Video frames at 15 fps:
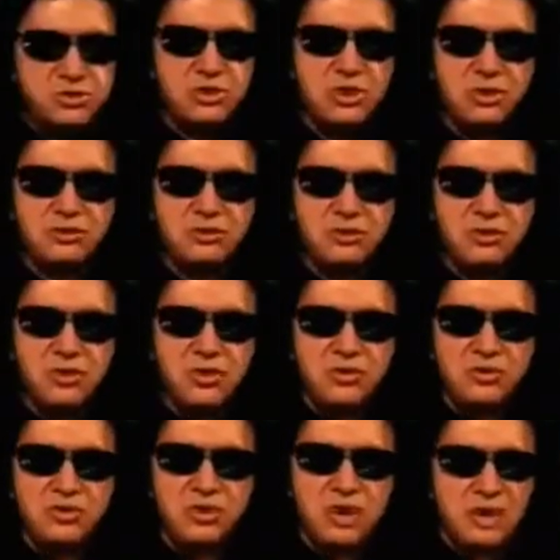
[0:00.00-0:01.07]
salt of the
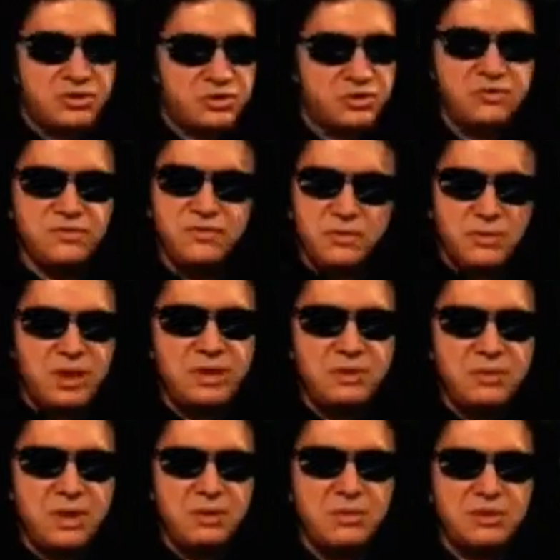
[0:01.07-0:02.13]
earth. I do it for money,
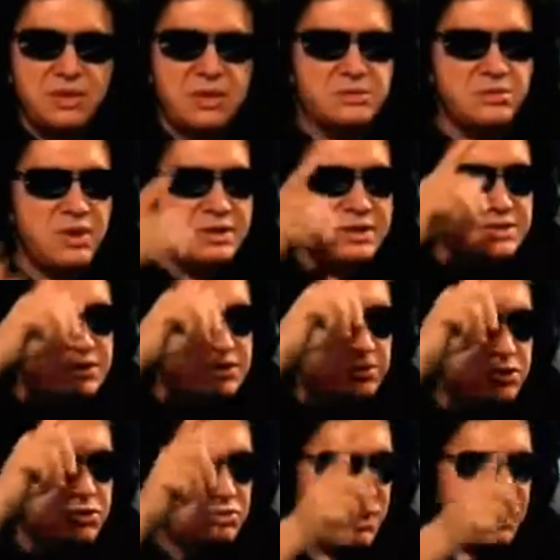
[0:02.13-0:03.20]
baby. That's why the
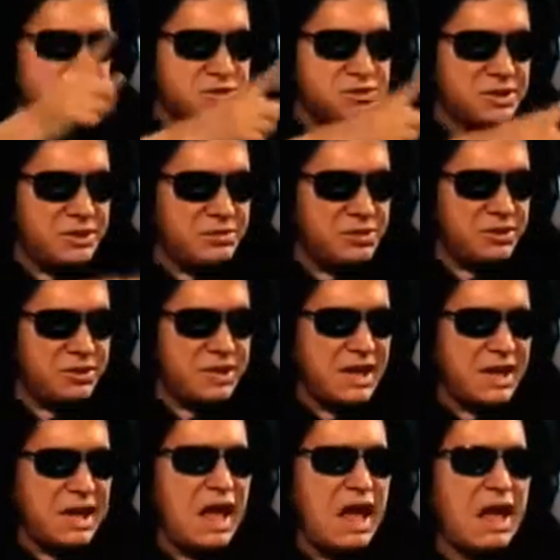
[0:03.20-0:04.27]
Simmons Records label,
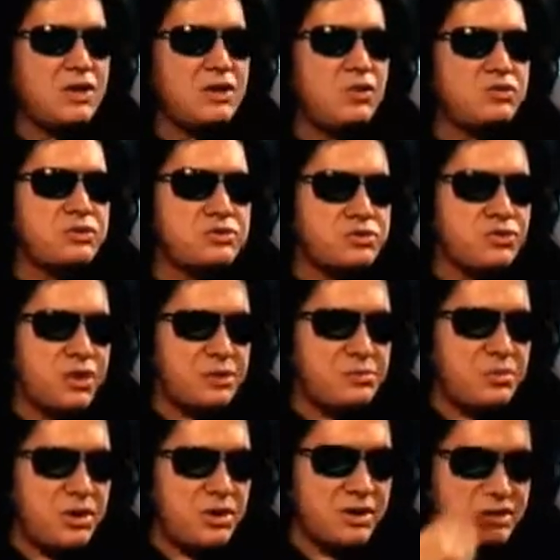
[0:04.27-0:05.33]
I own the
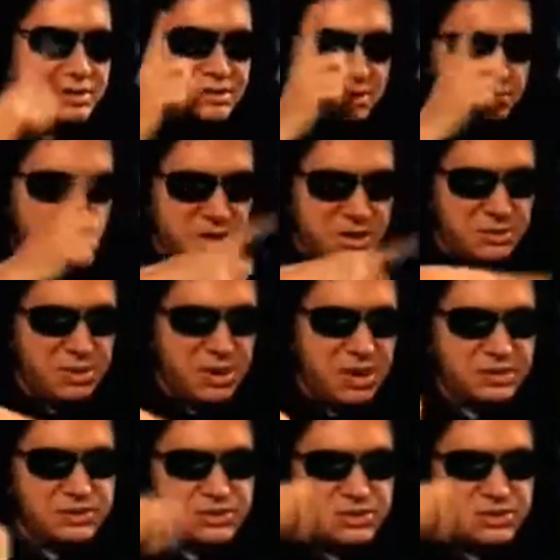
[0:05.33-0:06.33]
trademark. It's the money bag